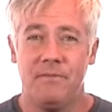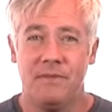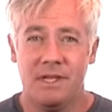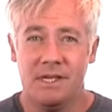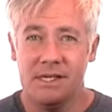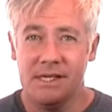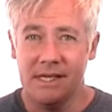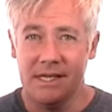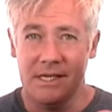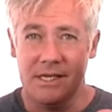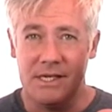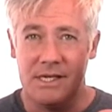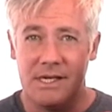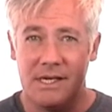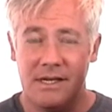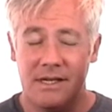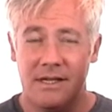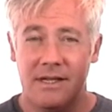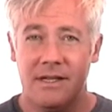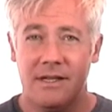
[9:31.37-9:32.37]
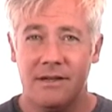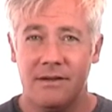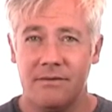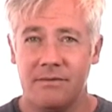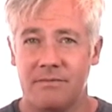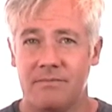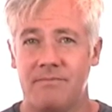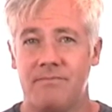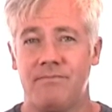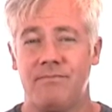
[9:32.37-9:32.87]
This is,
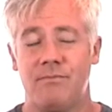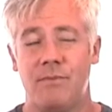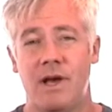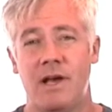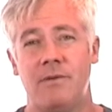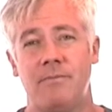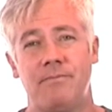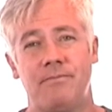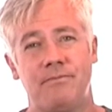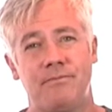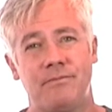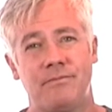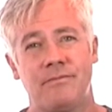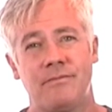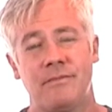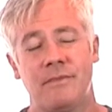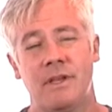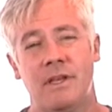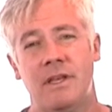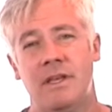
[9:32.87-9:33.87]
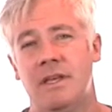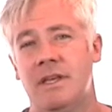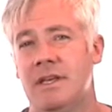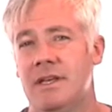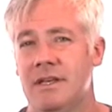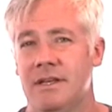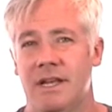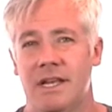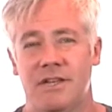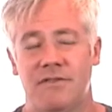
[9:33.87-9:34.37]
well,
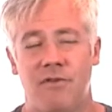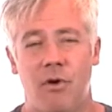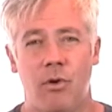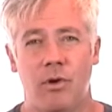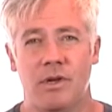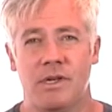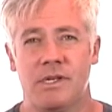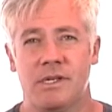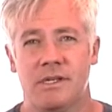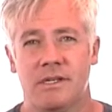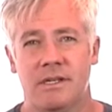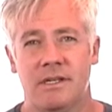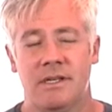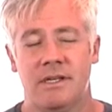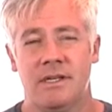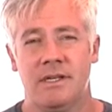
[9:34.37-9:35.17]
it's focus.